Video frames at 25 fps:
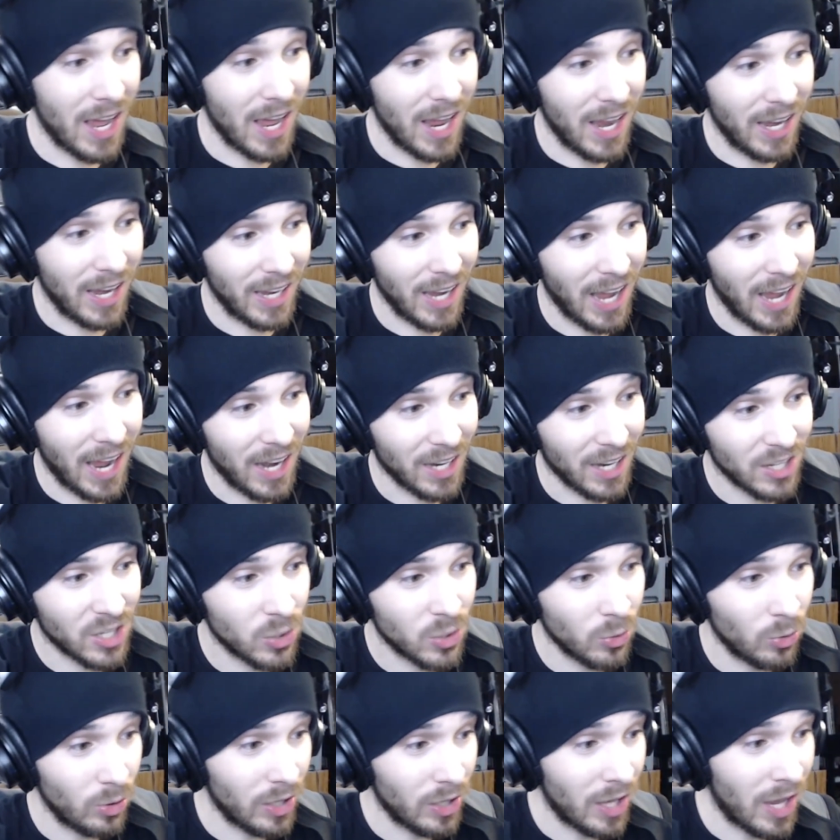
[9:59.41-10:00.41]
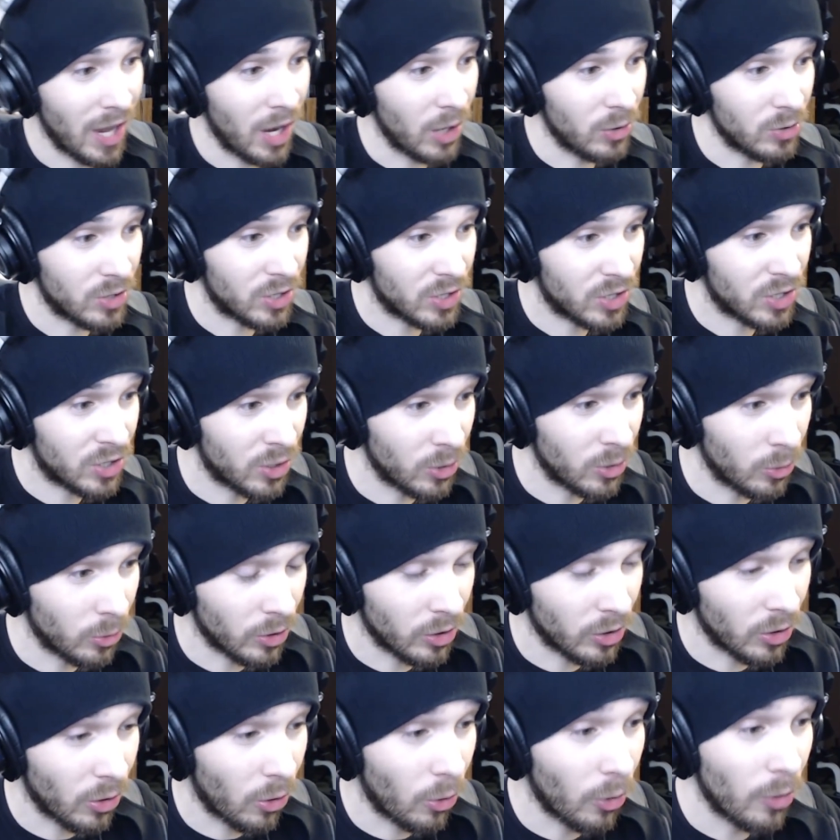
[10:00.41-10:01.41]
a actual house
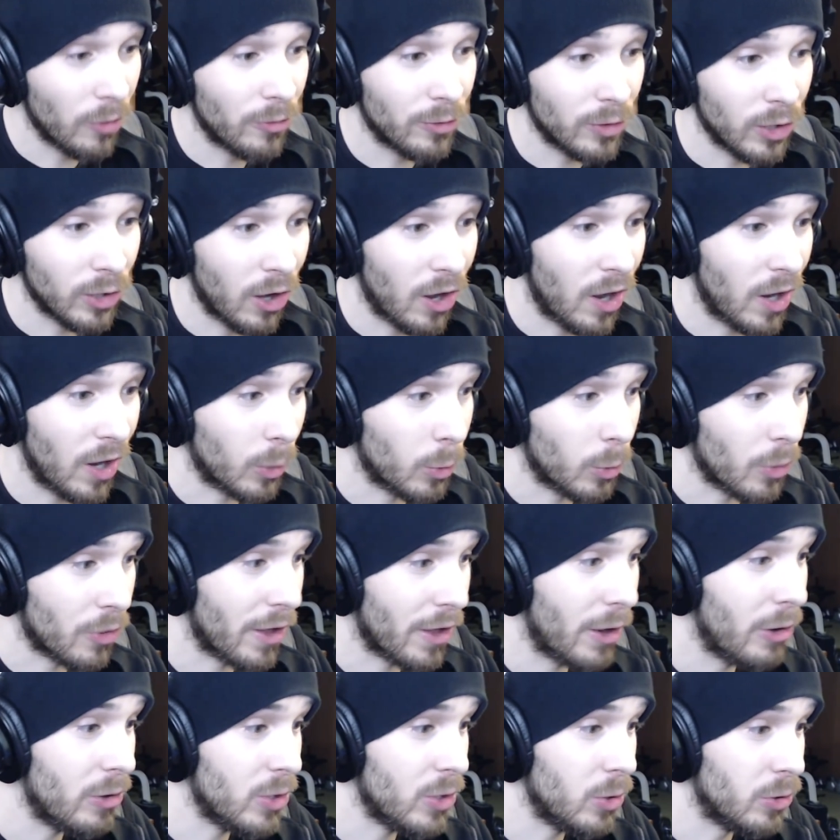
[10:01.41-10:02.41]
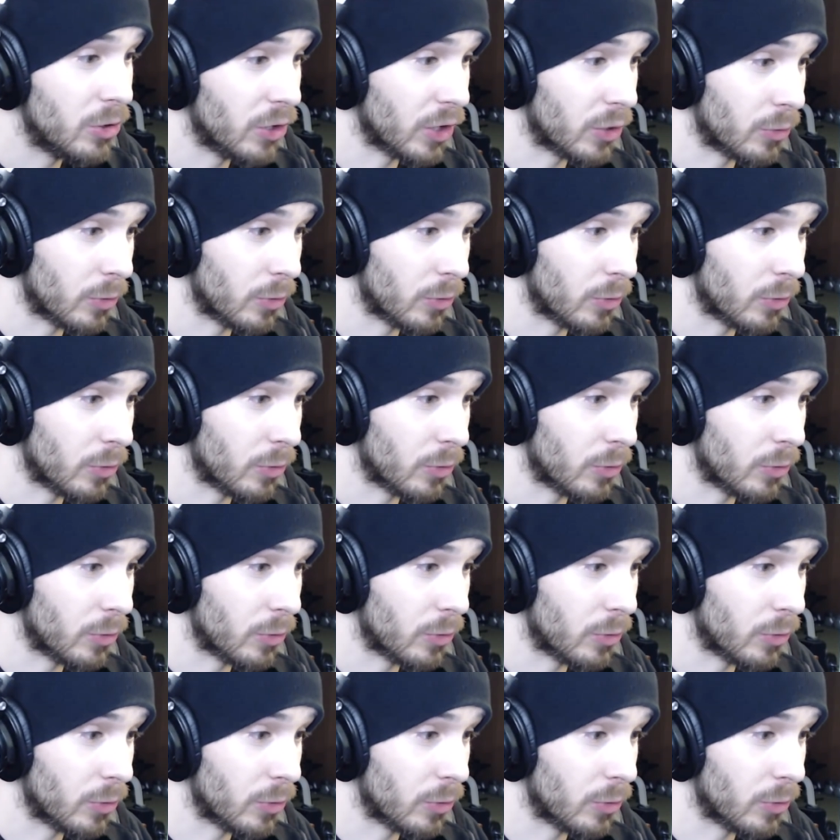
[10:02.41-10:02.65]
tour or vlog without you